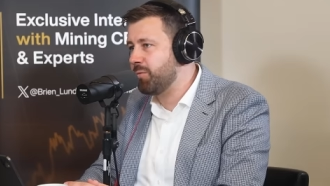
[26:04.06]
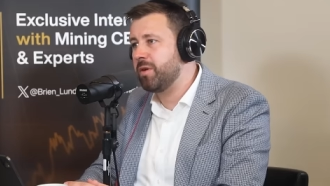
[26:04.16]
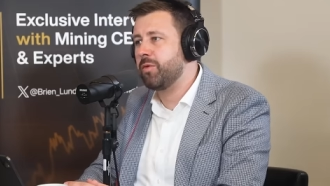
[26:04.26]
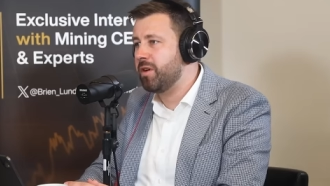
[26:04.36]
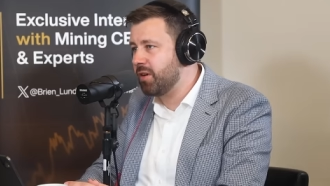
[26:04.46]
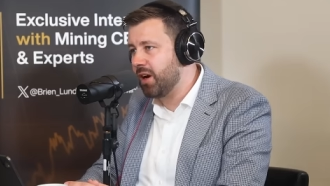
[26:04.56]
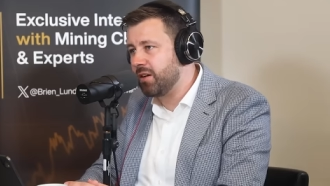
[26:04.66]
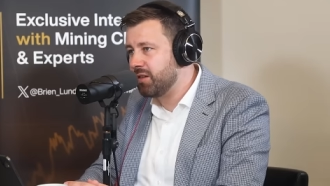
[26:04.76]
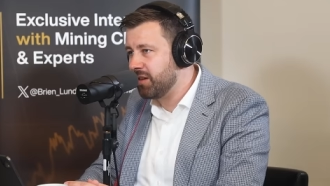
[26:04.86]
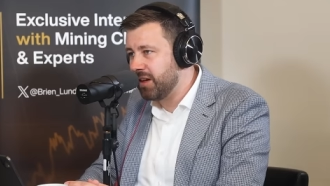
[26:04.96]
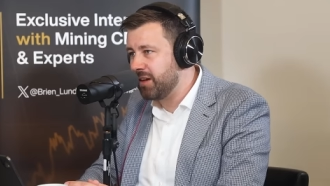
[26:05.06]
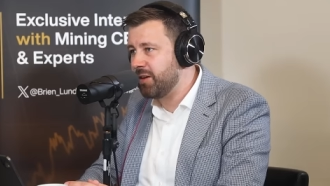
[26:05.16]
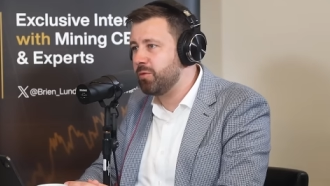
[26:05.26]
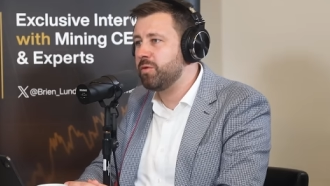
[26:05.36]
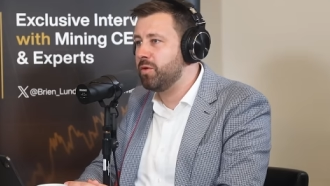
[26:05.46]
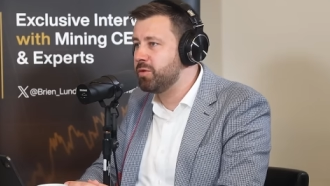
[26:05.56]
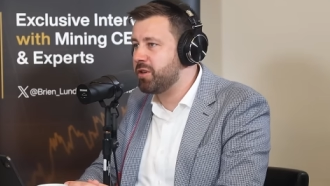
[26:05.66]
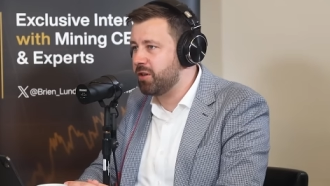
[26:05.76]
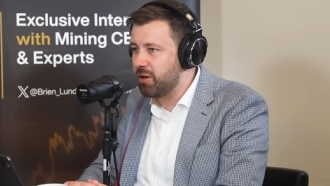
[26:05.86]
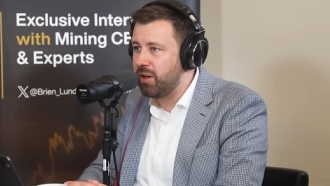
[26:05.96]
we don't care. Like, who's
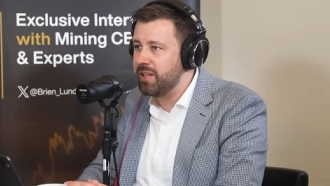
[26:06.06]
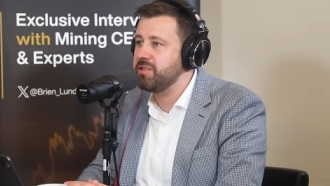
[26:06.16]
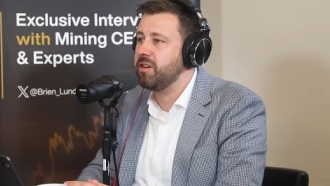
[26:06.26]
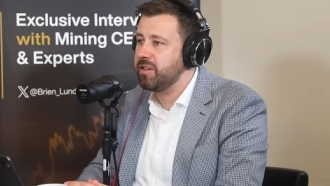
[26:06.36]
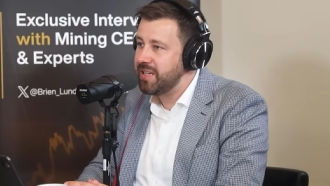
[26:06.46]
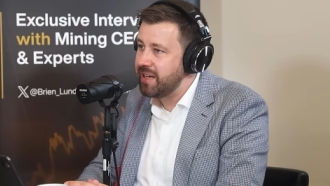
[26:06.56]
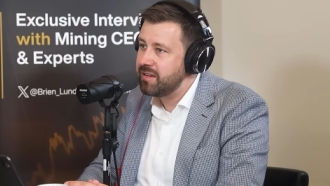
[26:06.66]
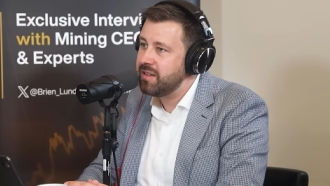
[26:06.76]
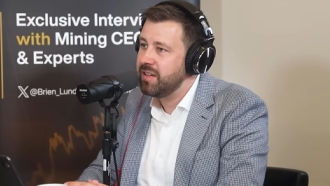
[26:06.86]
going to call us on our debt?